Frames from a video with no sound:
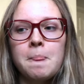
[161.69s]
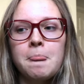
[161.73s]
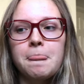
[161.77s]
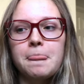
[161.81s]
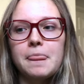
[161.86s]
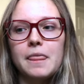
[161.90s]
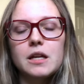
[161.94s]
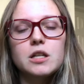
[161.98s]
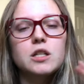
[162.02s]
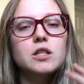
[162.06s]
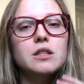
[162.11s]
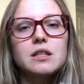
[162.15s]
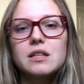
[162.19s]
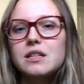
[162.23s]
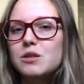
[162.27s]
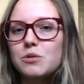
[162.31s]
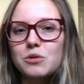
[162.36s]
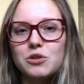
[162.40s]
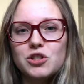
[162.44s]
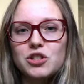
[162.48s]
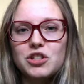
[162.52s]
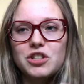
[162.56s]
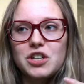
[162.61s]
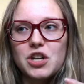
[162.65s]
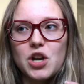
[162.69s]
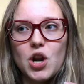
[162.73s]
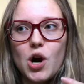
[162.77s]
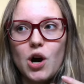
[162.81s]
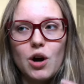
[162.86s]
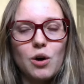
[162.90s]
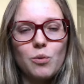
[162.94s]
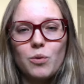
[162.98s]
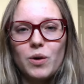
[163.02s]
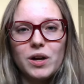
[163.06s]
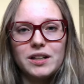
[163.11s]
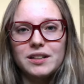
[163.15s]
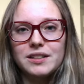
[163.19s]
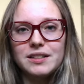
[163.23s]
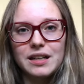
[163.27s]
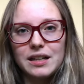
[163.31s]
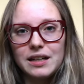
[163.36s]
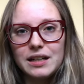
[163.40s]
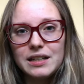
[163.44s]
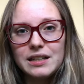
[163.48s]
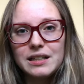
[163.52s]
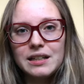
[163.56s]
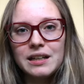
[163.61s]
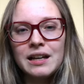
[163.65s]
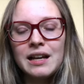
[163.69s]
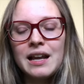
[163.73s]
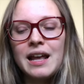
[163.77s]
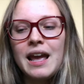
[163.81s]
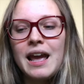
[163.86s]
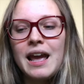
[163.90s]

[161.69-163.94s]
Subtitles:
these are just not well done.